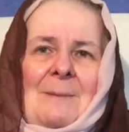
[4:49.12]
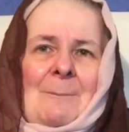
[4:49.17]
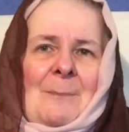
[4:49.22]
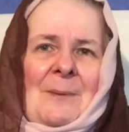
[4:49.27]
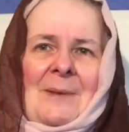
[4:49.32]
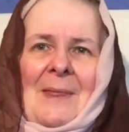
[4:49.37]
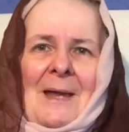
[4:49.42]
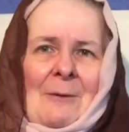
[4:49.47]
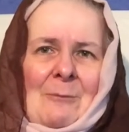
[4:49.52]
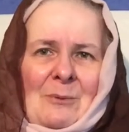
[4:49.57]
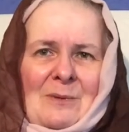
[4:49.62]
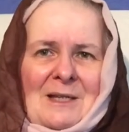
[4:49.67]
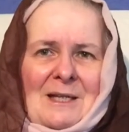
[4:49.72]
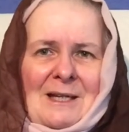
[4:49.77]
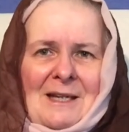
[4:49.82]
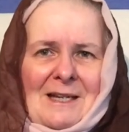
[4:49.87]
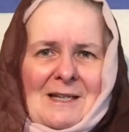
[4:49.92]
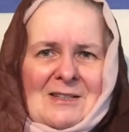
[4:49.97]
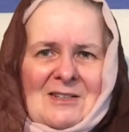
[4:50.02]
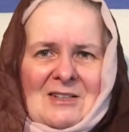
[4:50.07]
But that was the
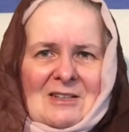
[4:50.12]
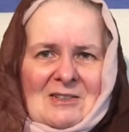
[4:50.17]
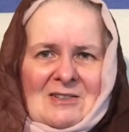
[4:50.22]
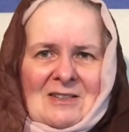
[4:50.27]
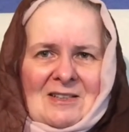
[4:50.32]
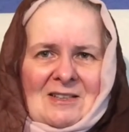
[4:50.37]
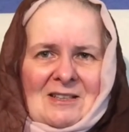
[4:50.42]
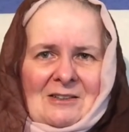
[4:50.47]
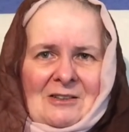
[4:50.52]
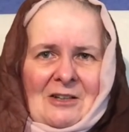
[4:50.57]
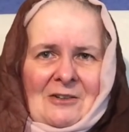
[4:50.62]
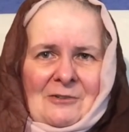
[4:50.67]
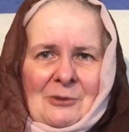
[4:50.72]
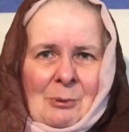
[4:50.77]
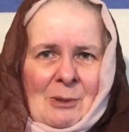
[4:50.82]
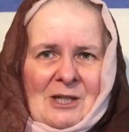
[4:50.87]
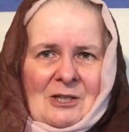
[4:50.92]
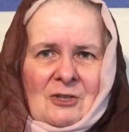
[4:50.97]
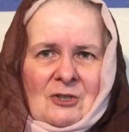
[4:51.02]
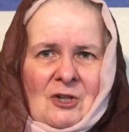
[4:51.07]
easiest of
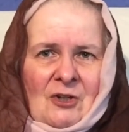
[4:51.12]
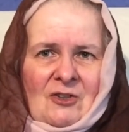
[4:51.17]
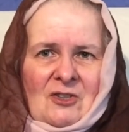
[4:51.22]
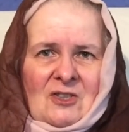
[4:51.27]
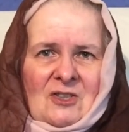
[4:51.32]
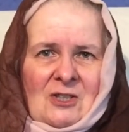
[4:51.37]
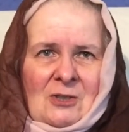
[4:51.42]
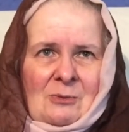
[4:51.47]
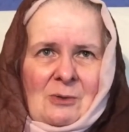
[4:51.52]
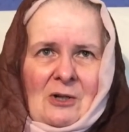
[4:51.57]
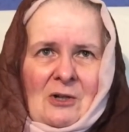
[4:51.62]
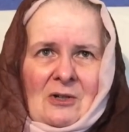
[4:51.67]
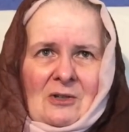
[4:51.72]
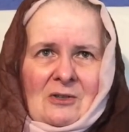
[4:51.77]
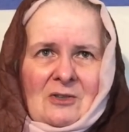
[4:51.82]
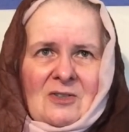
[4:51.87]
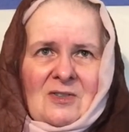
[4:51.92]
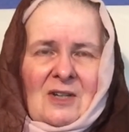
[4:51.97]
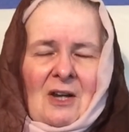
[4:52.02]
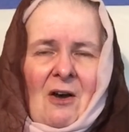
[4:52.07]
questions to
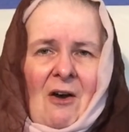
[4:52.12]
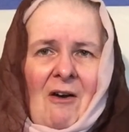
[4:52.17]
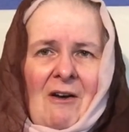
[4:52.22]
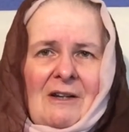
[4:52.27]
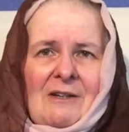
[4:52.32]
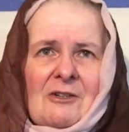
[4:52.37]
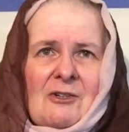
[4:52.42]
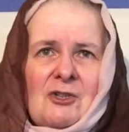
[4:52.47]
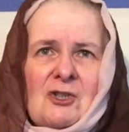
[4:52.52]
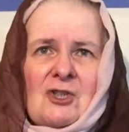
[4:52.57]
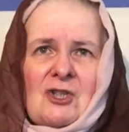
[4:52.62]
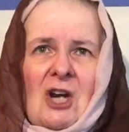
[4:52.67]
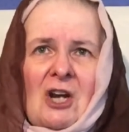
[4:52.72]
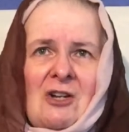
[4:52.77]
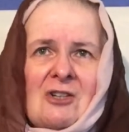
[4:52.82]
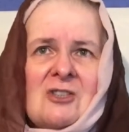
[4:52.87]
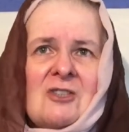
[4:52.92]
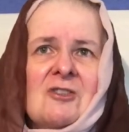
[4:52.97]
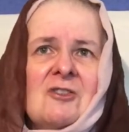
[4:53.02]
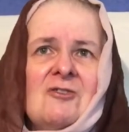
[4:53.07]
ask. I
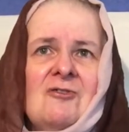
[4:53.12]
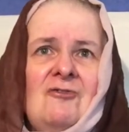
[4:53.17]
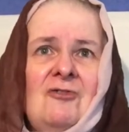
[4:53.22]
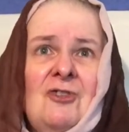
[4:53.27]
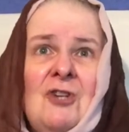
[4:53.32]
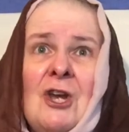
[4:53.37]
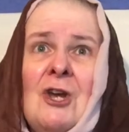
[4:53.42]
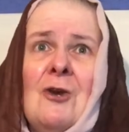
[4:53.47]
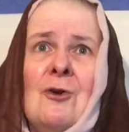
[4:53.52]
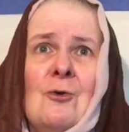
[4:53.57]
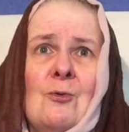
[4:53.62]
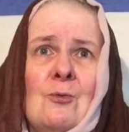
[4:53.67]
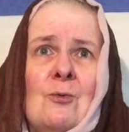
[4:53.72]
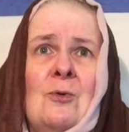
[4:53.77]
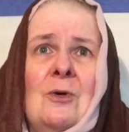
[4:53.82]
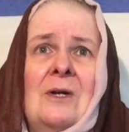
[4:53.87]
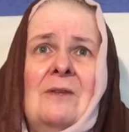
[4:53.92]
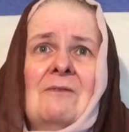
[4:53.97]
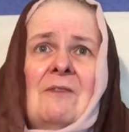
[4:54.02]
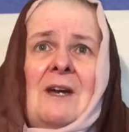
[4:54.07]
just
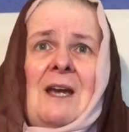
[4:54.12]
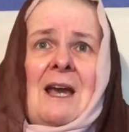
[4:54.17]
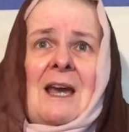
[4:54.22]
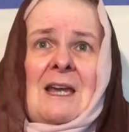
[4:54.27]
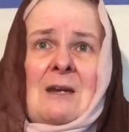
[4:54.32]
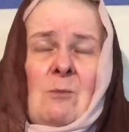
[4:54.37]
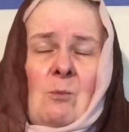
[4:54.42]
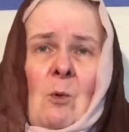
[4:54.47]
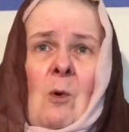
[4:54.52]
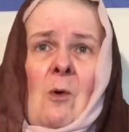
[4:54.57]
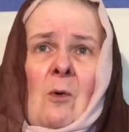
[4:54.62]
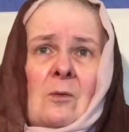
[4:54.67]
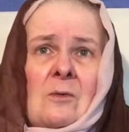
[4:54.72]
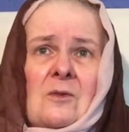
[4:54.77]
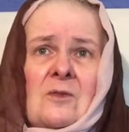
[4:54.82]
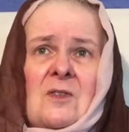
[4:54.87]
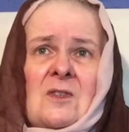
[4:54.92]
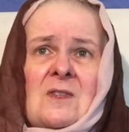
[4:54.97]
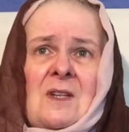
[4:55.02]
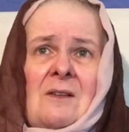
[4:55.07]
knew that he
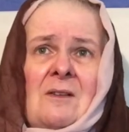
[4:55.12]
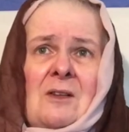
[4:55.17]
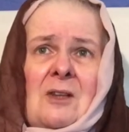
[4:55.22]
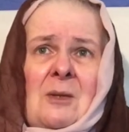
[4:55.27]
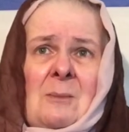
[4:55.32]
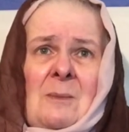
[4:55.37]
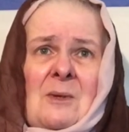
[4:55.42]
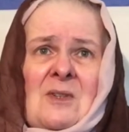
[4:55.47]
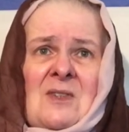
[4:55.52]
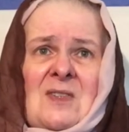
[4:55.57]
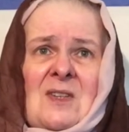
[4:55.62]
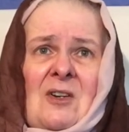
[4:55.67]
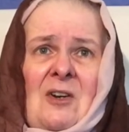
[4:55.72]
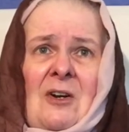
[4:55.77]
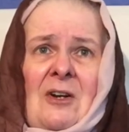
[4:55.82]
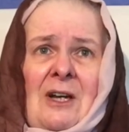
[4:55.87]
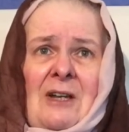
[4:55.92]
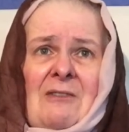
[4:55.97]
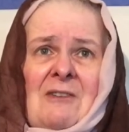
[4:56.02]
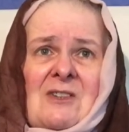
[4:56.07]
was the
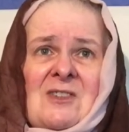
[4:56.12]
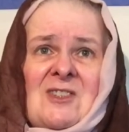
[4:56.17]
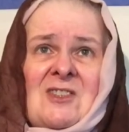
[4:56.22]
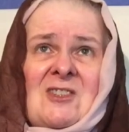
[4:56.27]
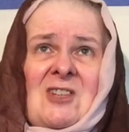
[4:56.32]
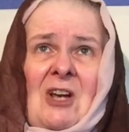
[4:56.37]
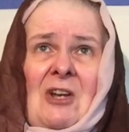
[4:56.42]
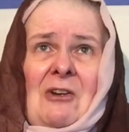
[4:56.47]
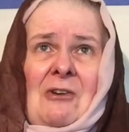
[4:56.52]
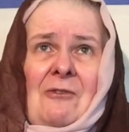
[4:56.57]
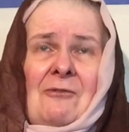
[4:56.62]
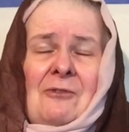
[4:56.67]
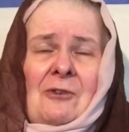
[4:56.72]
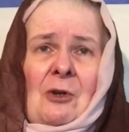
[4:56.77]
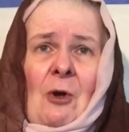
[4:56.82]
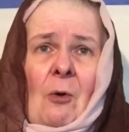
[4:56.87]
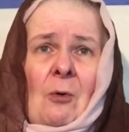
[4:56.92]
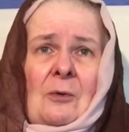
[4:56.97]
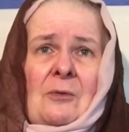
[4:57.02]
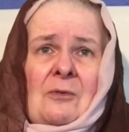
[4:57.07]
Messiah, the Son of
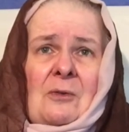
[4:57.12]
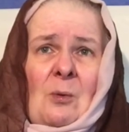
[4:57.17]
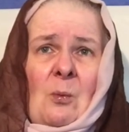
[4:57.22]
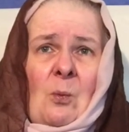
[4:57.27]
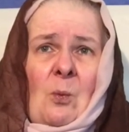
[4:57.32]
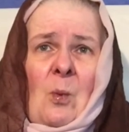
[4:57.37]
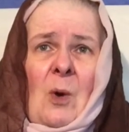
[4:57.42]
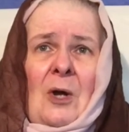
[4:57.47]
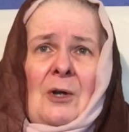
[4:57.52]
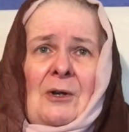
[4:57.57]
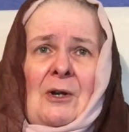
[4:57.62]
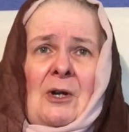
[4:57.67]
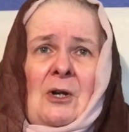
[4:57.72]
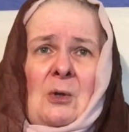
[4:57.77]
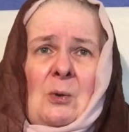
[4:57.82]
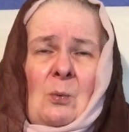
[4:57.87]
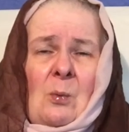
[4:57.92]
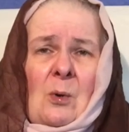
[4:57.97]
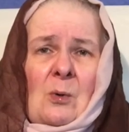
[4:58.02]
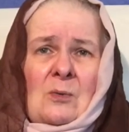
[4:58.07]
God, the one
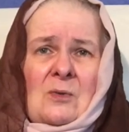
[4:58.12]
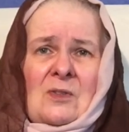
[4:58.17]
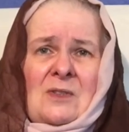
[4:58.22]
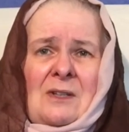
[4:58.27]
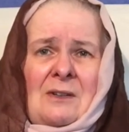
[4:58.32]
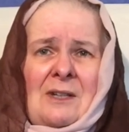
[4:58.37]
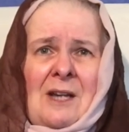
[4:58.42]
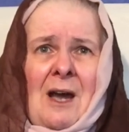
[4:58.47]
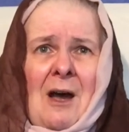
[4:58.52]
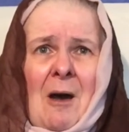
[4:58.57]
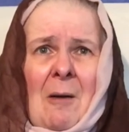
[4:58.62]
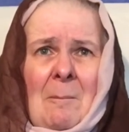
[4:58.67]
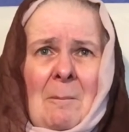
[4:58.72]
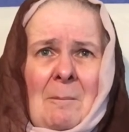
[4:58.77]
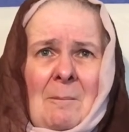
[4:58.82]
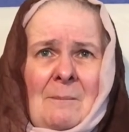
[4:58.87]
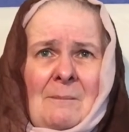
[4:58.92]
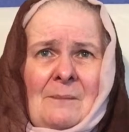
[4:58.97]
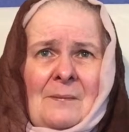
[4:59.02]
who was to come.